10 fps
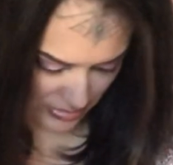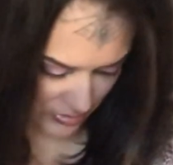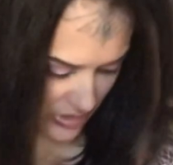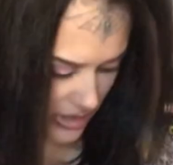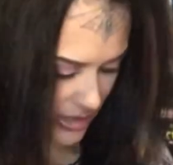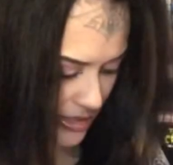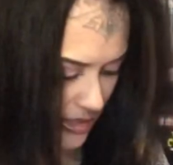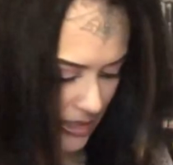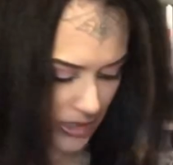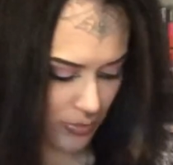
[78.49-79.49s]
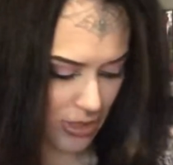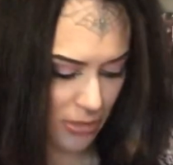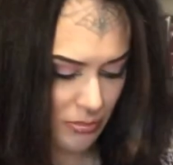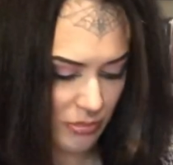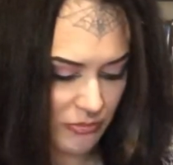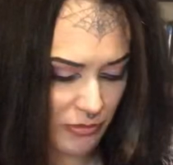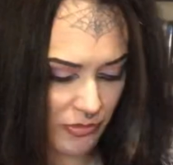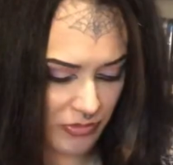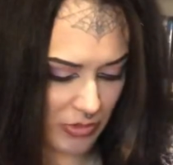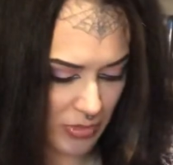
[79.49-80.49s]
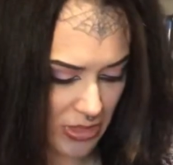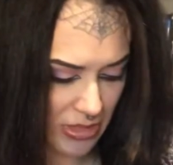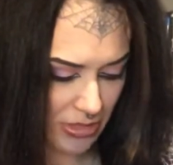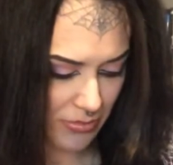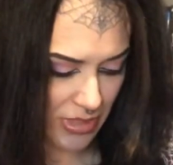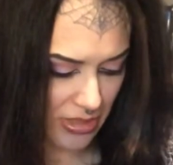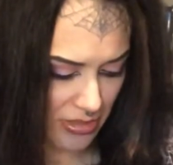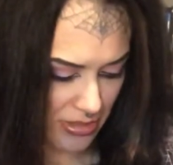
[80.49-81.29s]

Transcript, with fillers: which I didn't think about before filming that it might,